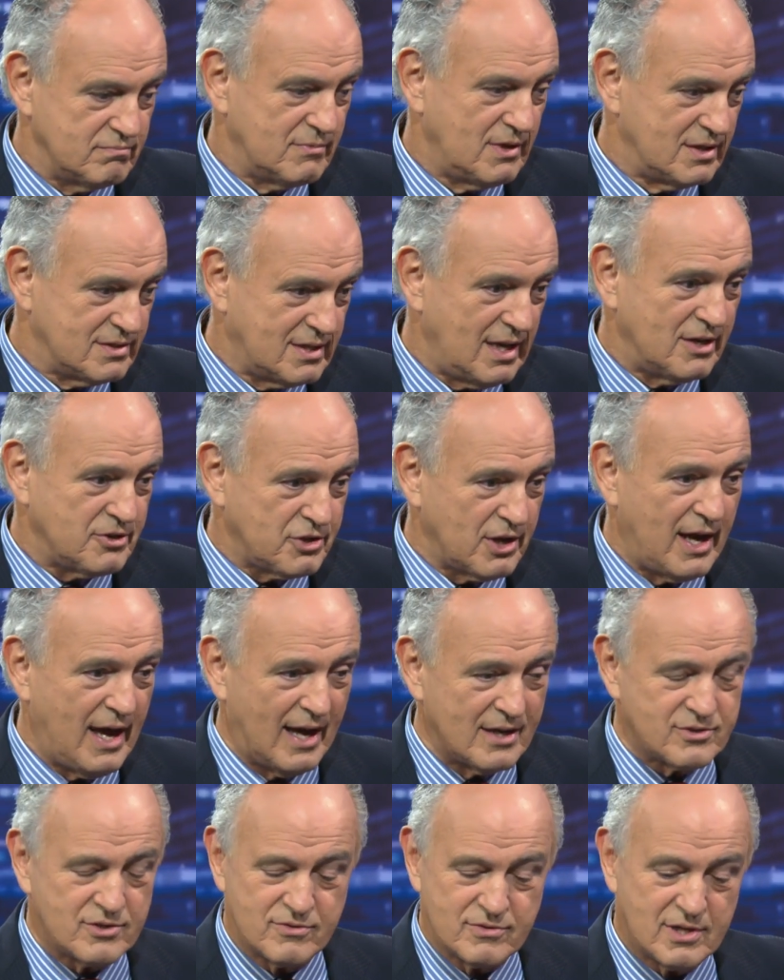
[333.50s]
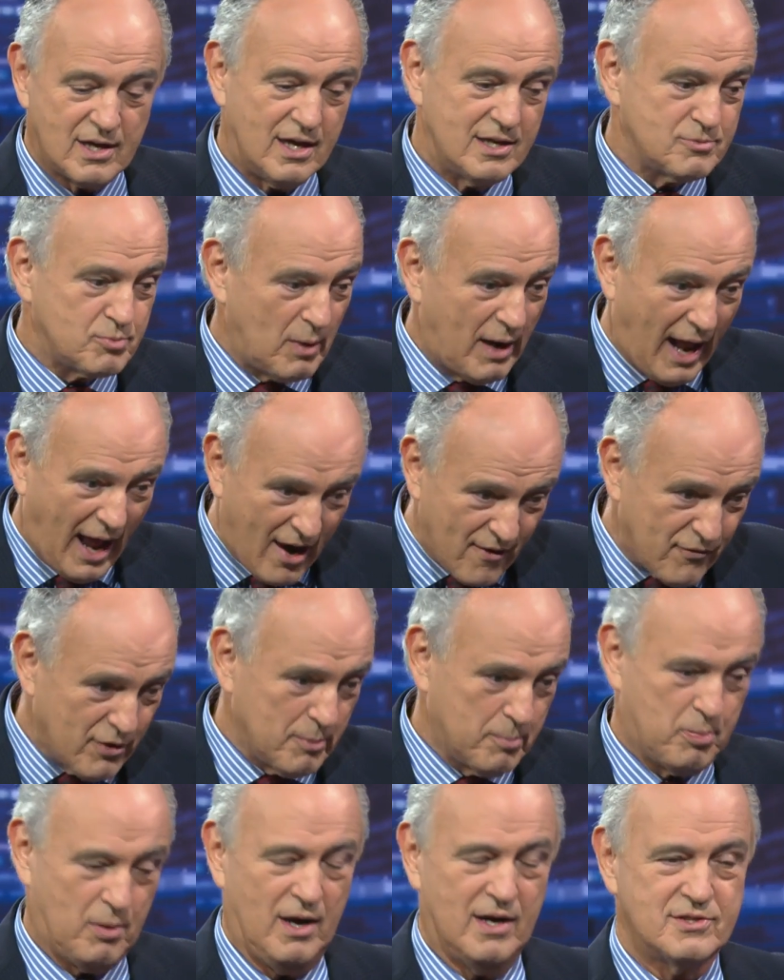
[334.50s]
essentially exercised what every
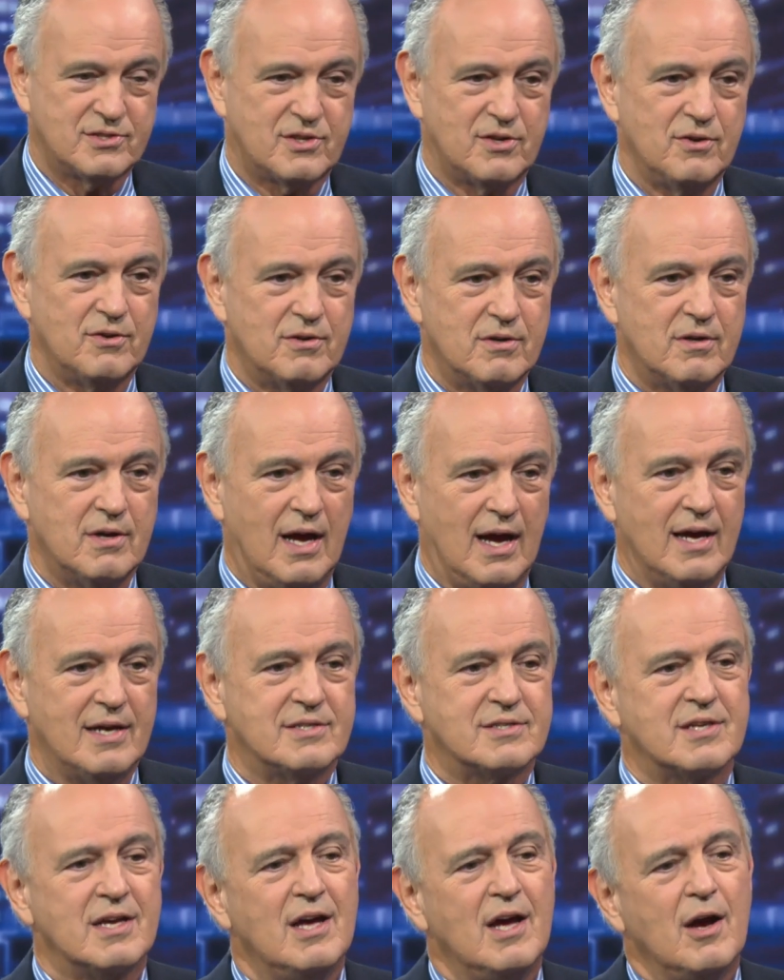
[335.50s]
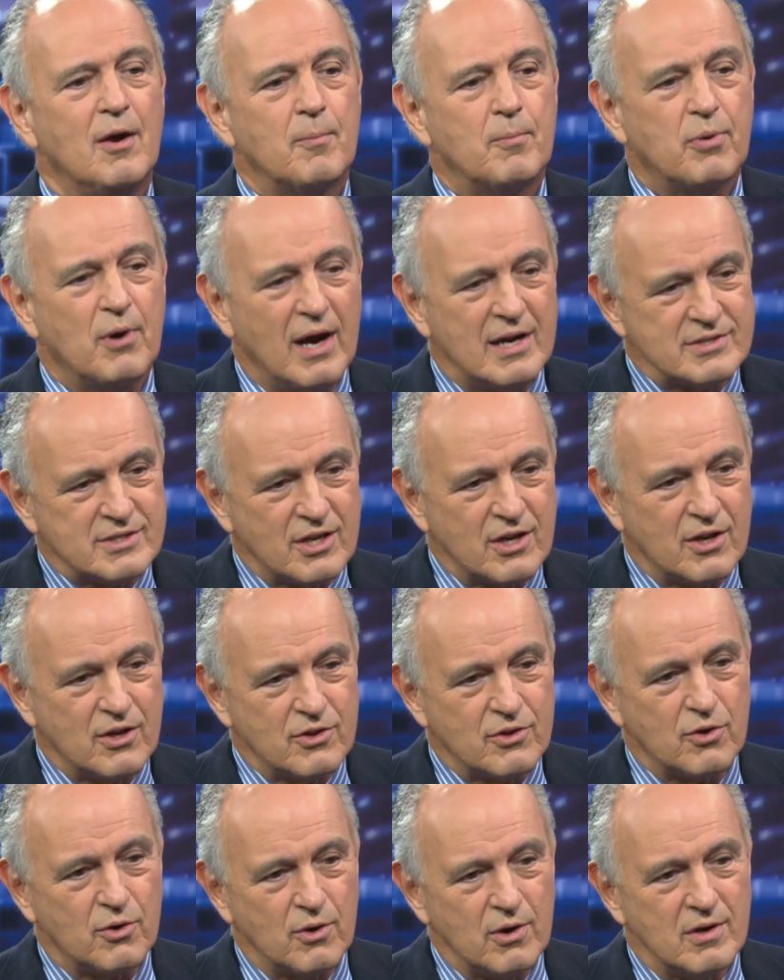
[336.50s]
prosecutor has,
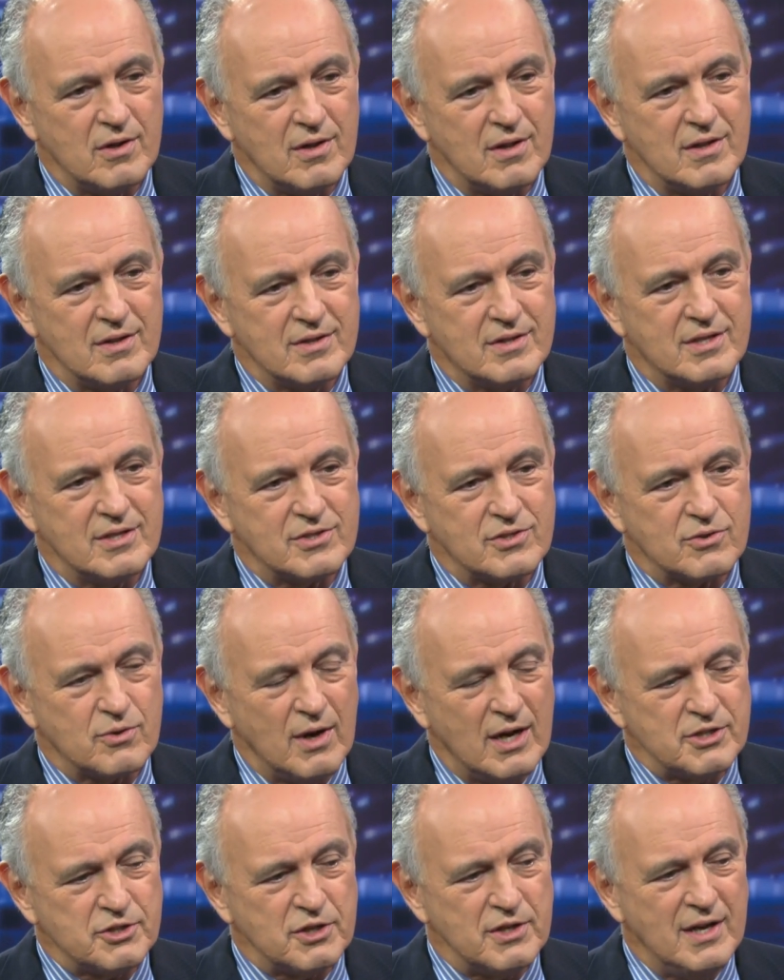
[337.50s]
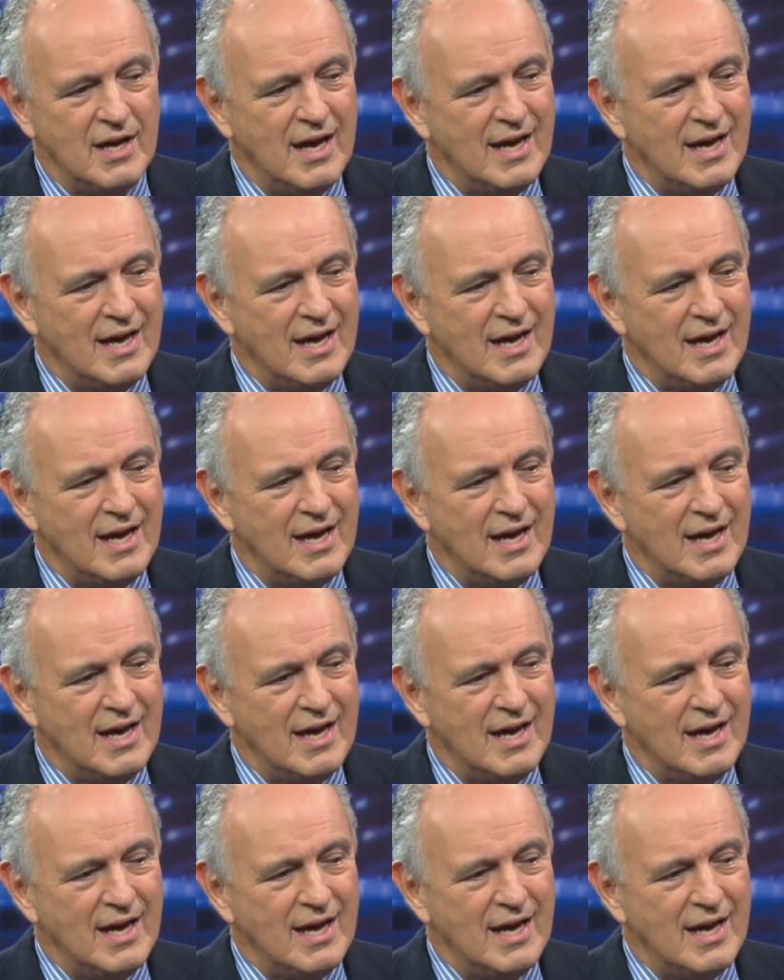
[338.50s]
prosecutorial discretion.